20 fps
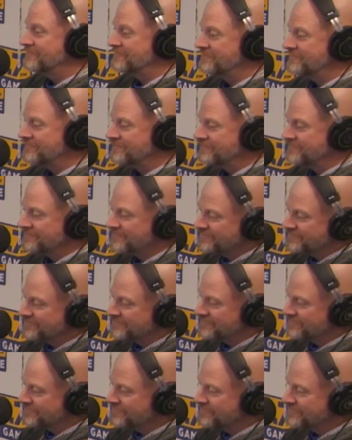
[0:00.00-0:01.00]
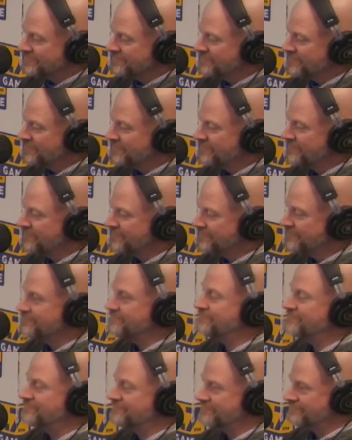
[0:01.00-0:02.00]

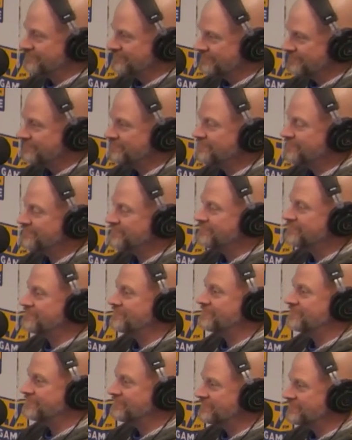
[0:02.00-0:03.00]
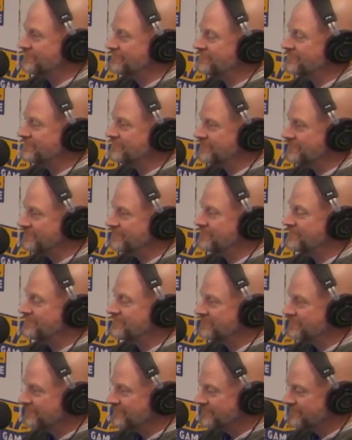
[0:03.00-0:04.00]

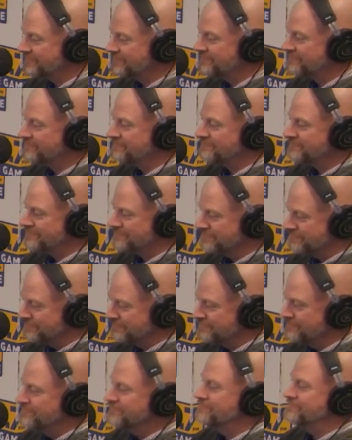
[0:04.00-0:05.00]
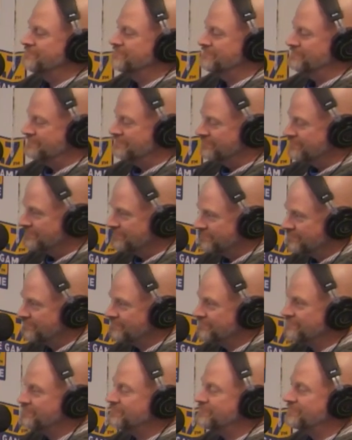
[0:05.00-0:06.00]

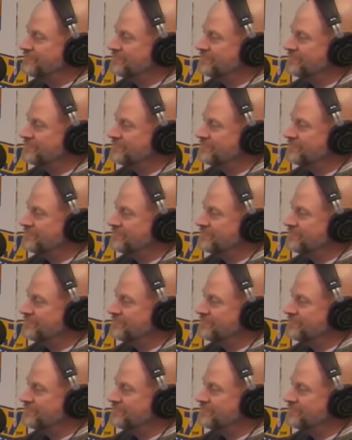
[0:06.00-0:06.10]
(silent)